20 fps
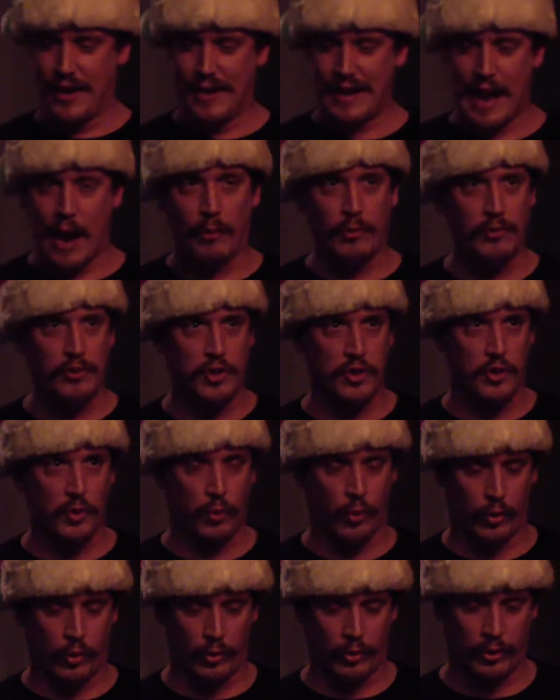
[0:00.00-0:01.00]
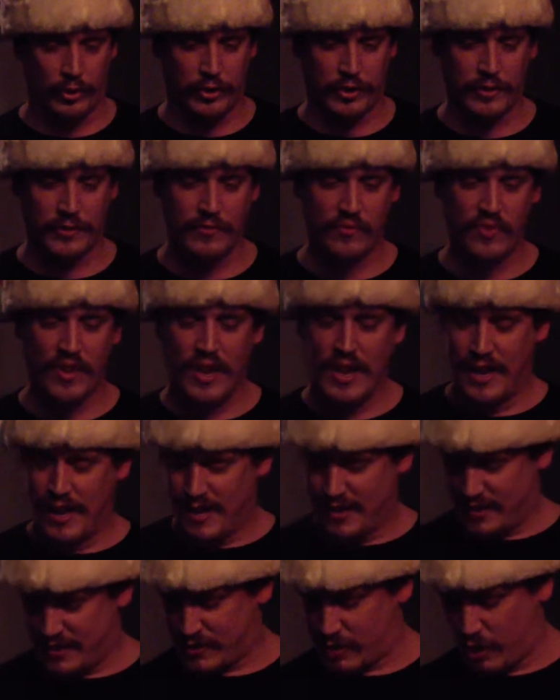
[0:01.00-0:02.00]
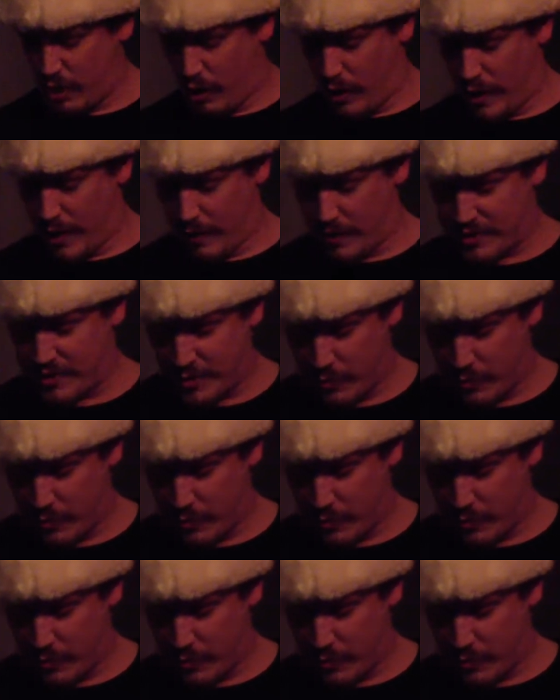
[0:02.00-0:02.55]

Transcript: out into the world. So, and it was